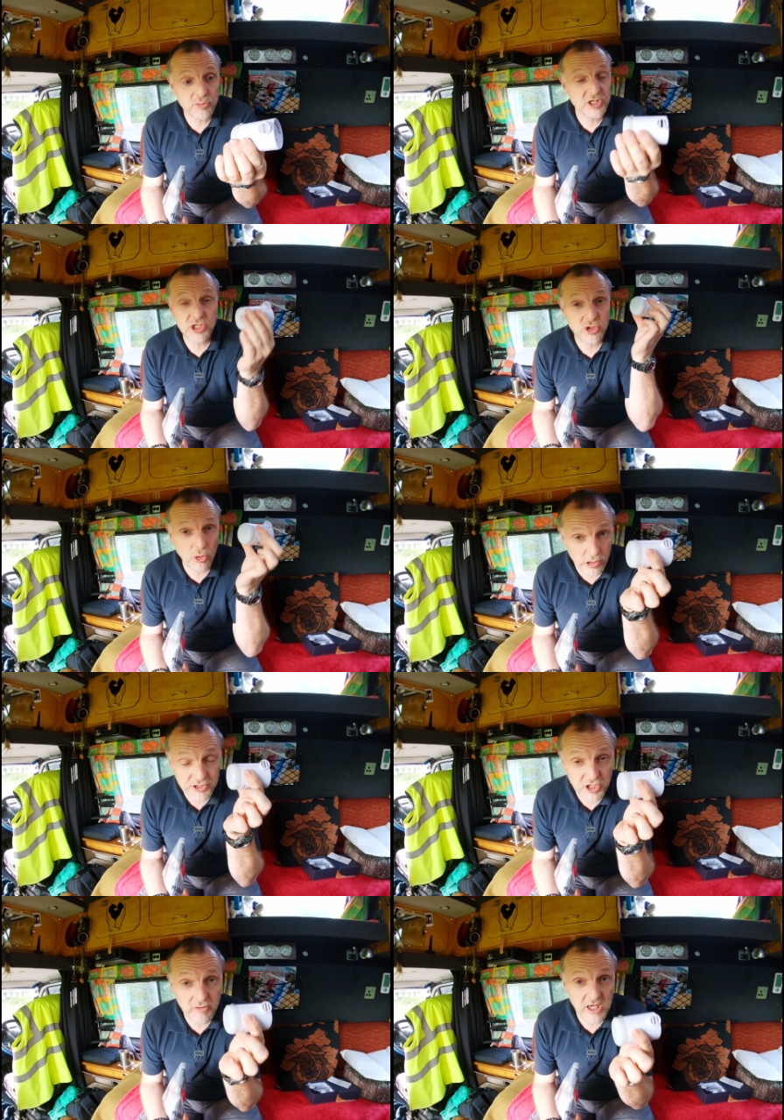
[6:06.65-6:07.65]
which is
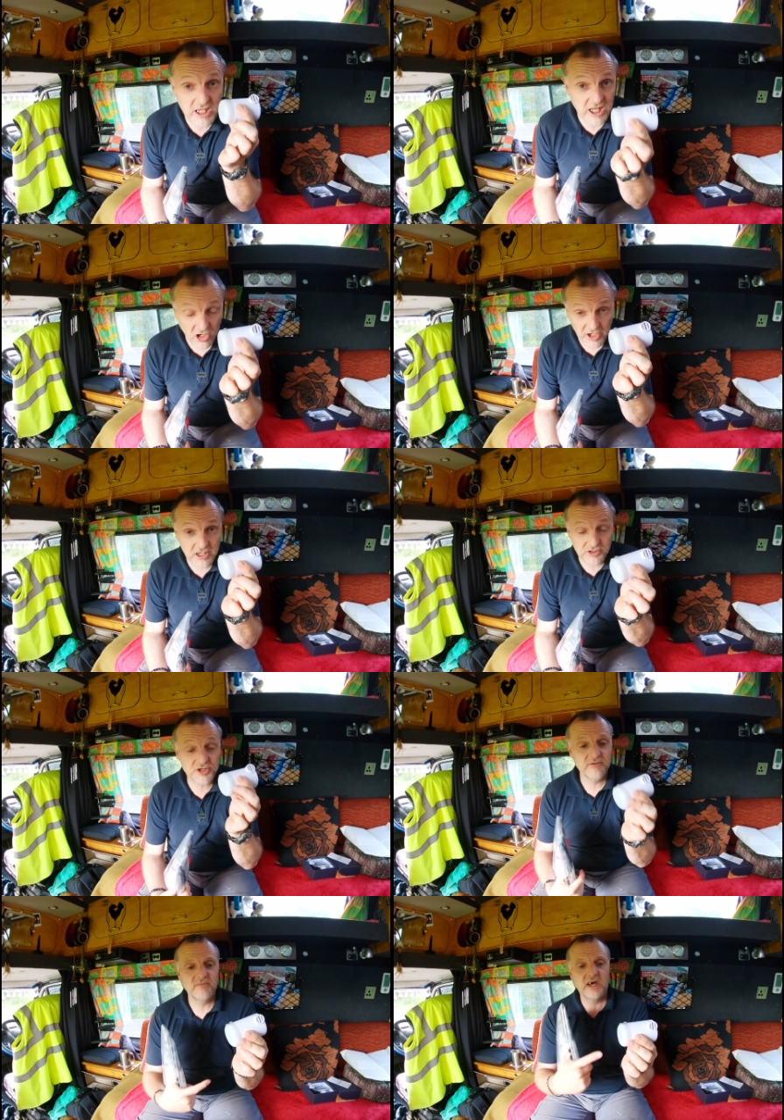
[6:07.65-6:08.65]
also your light
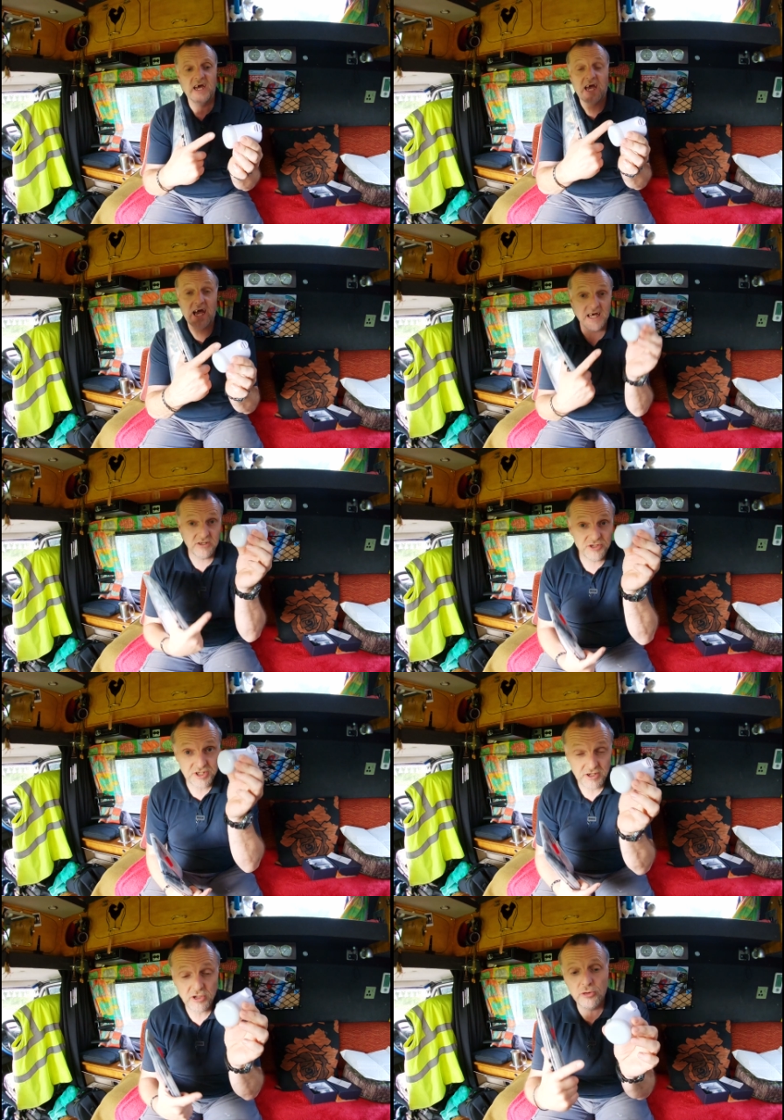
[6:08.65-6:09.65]
and
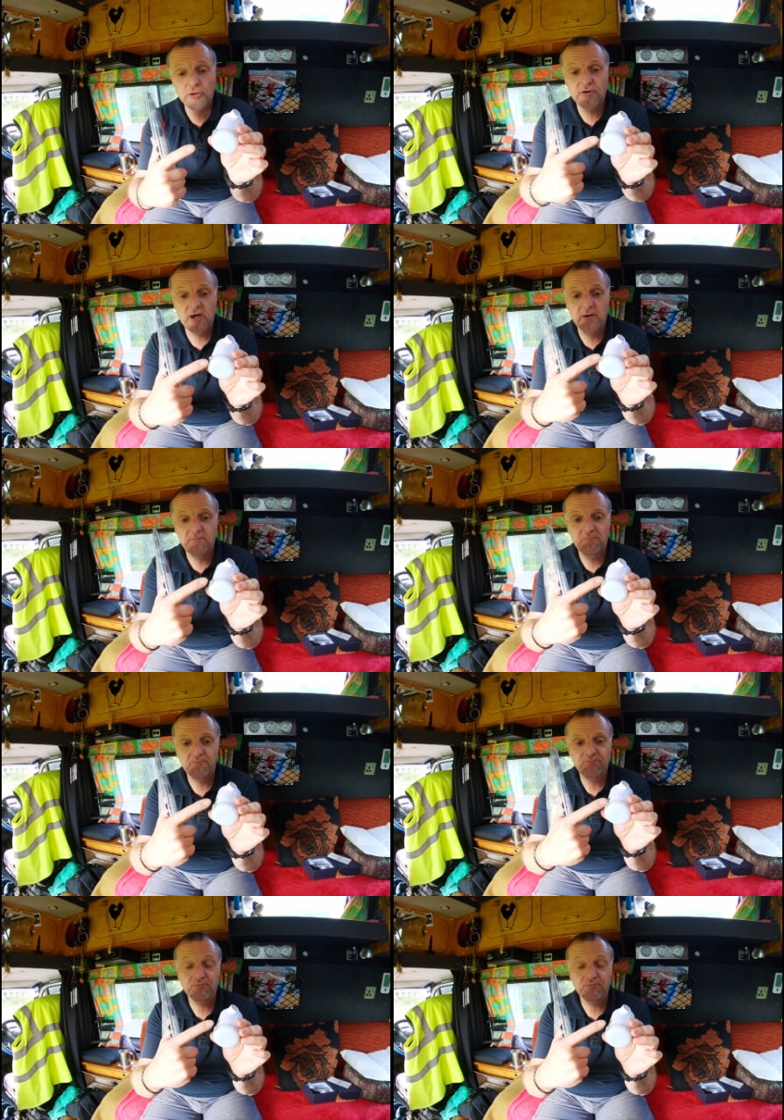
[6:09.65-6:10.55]
your